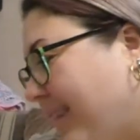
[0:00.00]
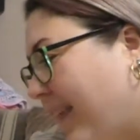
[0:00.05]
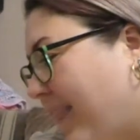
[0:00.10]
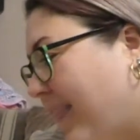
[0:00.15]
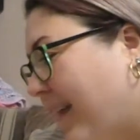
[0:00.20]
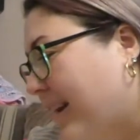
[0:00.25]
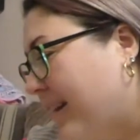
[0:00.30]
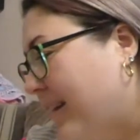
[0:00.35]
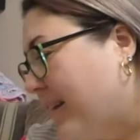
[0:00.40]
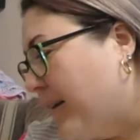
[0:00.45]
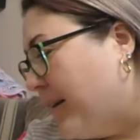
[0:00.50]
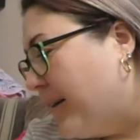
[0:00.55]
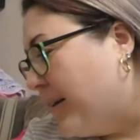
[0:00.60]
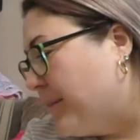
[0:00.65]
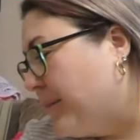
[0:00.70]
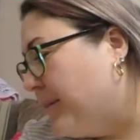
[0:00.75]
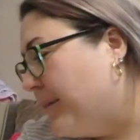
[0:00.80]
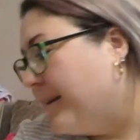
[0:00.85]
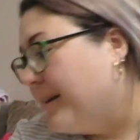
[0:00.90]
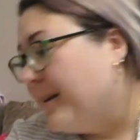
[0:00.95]
that can
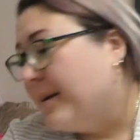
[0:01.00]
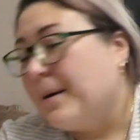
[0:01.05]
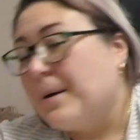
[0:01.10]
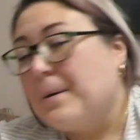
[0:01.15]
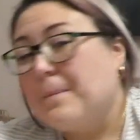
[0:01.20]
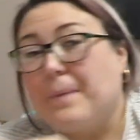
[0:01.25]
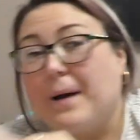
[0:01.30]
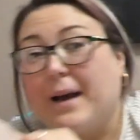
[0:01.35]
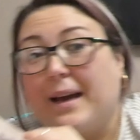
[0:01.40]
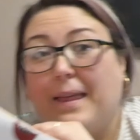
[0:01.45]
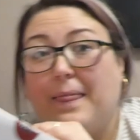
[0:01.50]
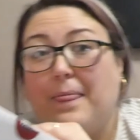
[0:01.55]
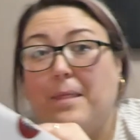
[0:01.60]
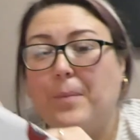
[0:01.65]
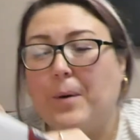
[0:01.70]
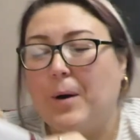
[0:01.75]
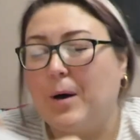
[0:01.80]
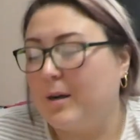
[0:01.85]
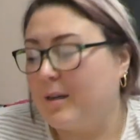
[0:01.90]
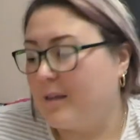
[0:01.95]
go back in the
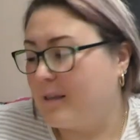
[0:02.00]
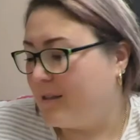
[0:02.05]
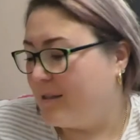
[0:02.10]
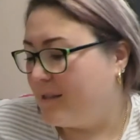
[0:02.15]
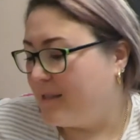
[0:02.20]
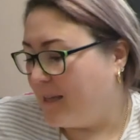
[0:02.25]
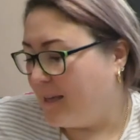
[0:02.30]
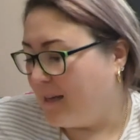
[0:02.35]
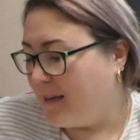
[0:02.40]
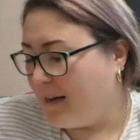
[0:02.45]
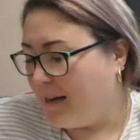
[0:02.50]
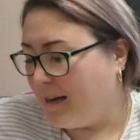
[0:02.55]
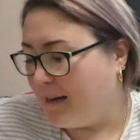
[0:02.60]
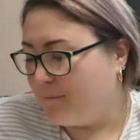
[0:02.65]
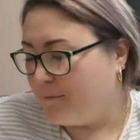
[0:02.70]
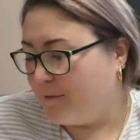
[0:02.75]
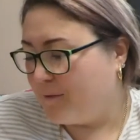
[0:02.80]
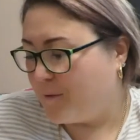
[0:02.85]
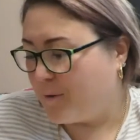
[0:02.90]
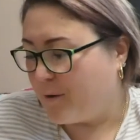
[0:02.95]
box
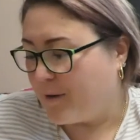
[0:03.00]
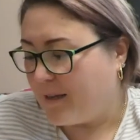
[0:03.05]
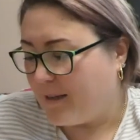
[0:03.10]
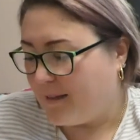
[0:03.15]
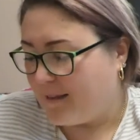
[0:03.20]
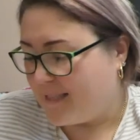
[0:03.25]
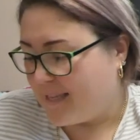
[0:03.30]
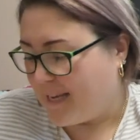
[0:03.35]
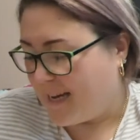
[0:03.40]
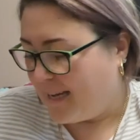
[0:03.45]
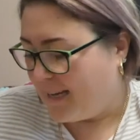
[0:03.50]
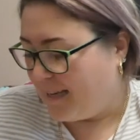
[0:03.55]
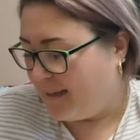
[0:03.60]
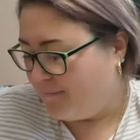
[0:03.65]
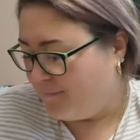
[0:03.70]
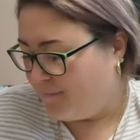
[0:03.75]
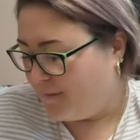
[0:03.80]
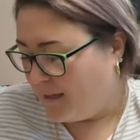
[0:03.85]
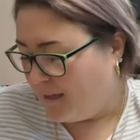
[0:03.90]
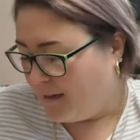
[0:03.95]
um, for another day
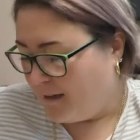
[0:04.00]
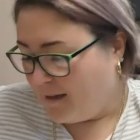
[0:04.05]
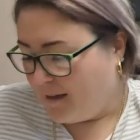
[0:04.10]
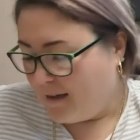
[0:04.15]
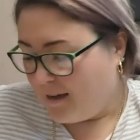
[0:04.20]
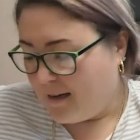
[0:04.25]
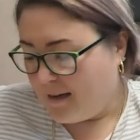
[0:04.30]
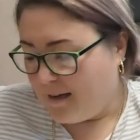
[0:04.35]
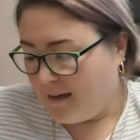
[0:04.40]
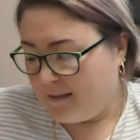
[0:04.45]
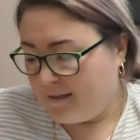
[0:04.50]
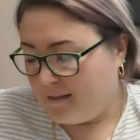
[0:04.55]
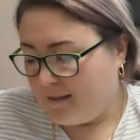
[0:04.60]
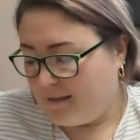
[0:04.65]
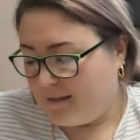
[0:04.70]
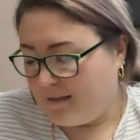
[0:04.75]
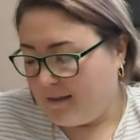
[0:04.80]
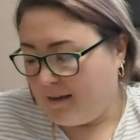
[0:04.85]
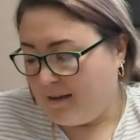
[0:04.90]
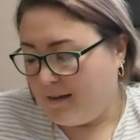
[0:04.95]

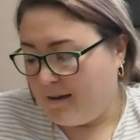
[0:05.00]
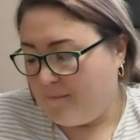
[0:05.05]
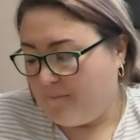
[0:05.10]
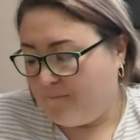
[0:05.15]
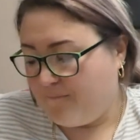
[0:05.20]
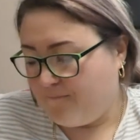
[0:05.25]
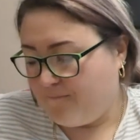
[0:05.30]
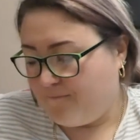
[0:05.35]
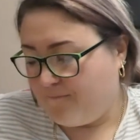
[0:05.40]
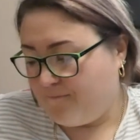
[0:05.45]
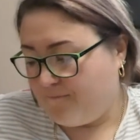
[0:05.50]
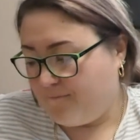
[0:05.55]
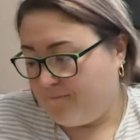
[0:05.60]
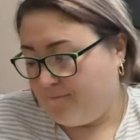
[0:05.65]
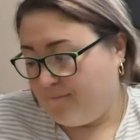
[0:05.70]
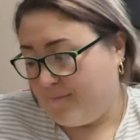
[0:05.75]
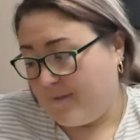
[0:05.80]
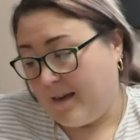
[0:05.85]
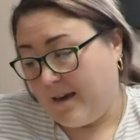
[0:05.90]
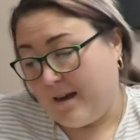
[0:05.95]
as um,
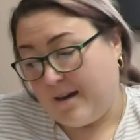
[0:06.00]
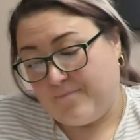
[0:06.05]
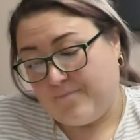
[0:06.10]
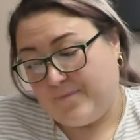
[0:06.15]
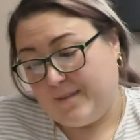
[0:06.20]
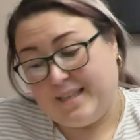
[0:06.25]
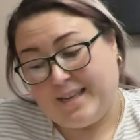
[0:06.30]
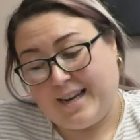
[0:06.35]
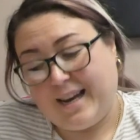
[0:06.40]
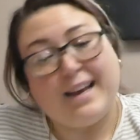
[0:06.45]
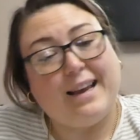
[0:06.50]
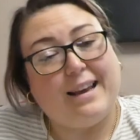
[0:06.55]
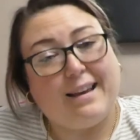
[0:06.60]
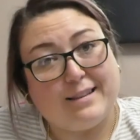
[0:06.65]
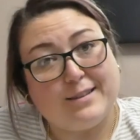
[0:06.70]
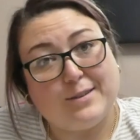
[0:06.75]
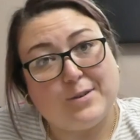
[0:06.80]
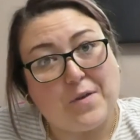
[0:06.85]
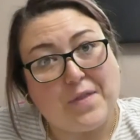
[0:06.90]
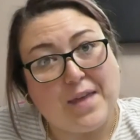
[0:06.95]
yeah today
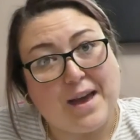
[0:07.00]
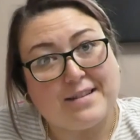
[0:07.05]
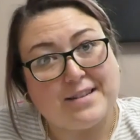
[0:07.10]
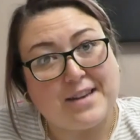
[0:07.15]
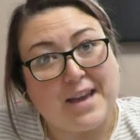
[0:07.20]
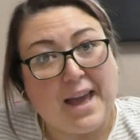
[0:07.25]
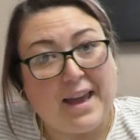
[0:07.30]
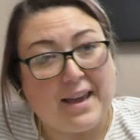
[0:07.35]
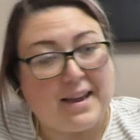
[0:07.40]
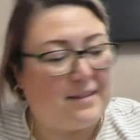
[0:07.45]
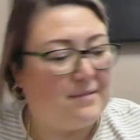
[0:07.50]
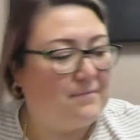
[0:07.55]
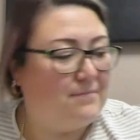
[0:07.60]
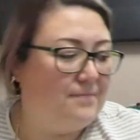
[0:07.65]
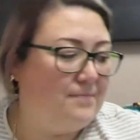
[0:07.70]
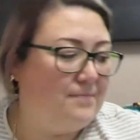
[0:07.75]
is not that day